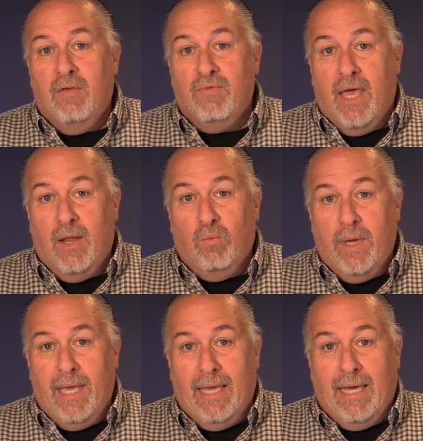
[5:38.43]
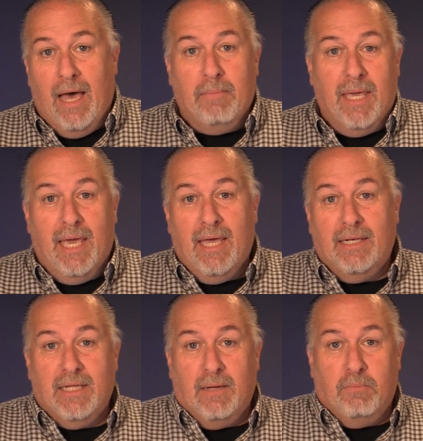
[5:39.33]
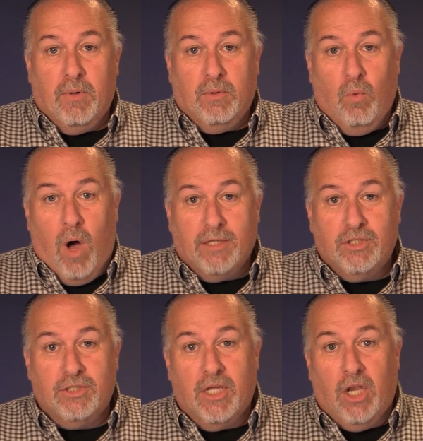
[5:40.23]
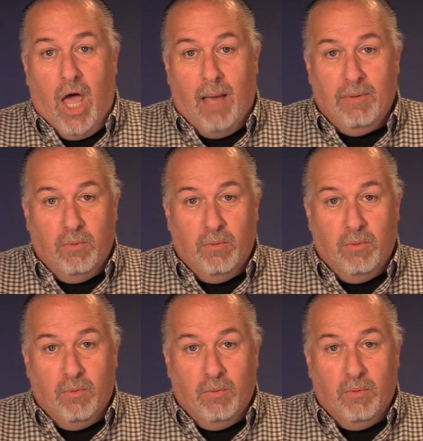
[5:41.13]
Then we come in and per watch the lobby.